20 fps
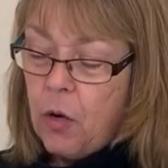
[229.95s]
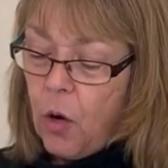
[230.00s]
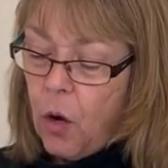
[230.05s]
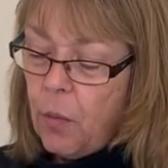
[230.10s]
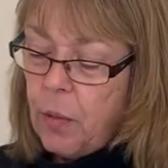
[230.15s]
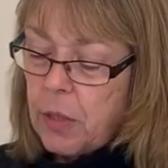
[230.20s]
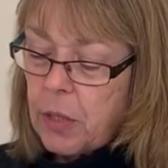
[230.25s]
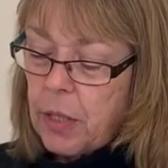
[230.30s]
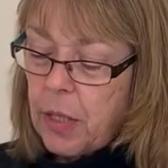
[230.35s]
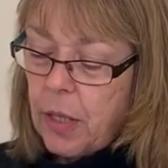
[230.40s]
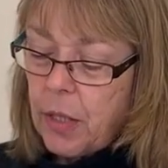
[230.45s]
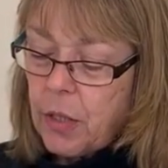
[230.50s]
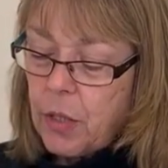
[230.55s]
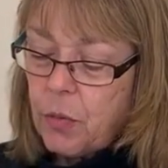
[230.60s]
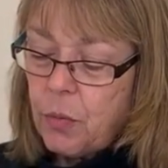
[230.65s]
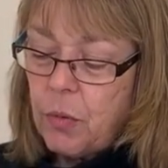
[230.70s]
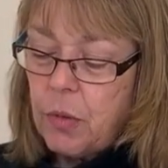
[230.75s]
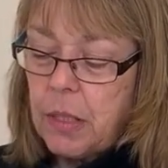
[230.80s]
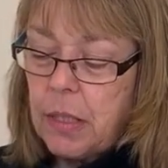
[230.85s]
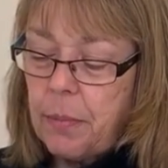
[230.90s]
almost going
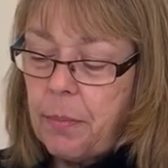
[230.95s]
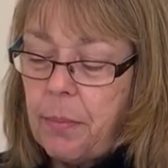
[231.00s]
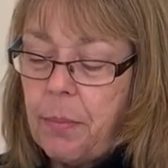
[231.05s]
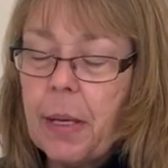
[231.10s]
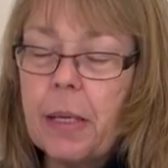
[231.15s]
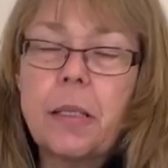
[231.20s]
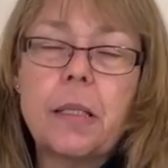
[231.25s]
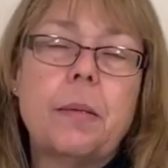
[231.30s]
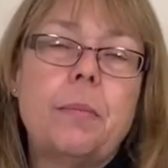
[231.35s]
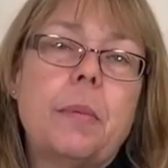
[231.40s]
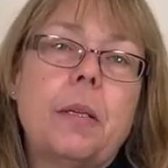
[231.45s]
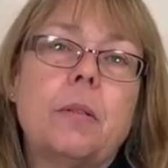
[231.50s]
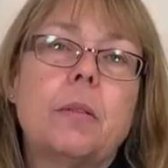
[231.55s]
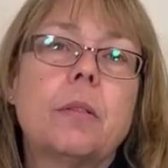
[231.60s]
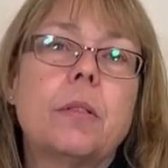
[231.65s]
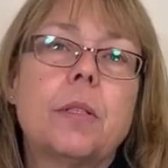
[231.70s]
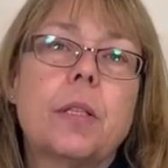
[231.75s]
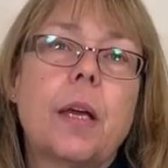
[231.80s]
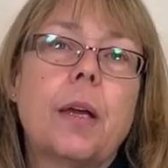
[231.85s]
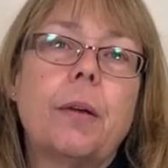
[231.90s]
towards a
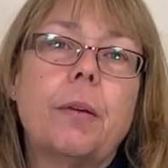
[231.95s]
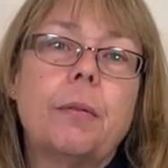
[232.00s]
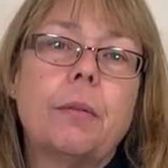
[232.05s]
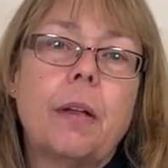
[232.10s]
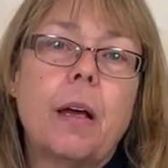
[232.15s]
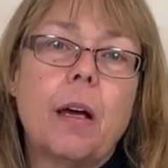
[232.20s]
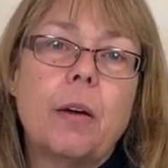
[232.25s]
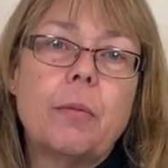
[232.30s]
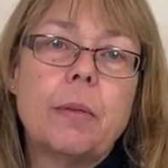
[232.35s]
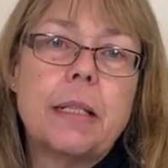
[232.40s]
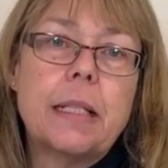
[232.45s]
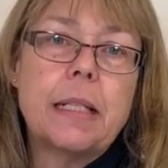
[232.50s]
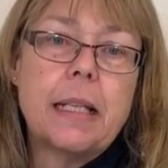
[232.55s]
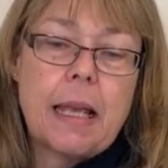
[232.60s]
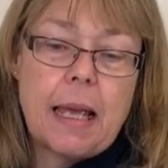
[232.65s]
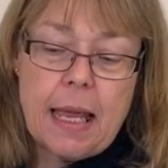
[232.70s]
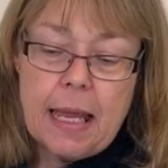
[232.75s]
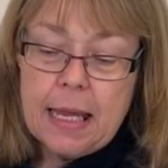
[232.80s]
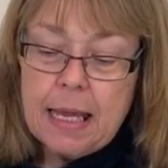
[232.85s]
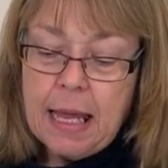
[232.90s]
buttermilk tone, I would
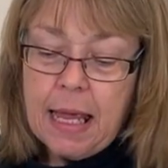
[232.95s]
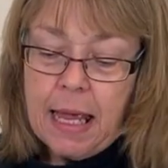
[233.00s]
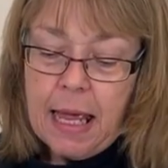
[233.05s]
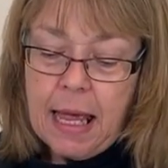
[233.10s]
say,